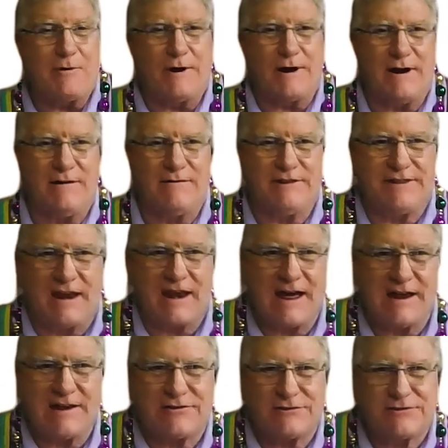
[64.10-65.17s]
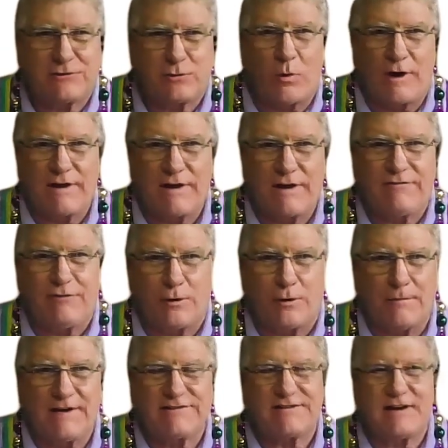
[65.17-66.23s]
aware of in the last 24
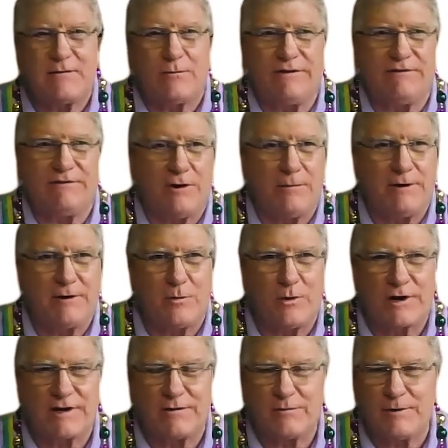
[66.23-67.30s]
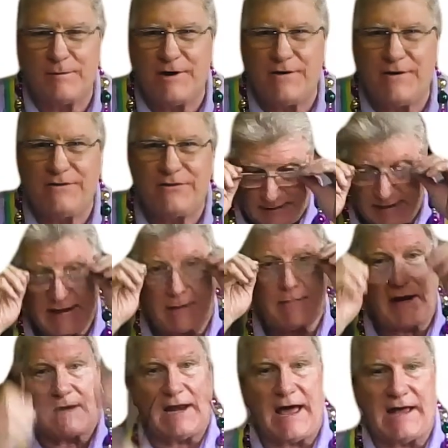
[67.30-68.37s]
months that we've all been working remote. I got to
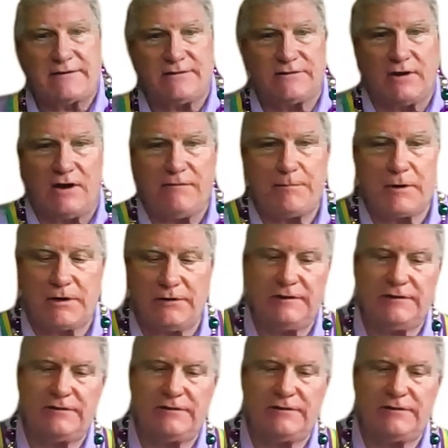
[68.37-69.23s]
take my glasses off because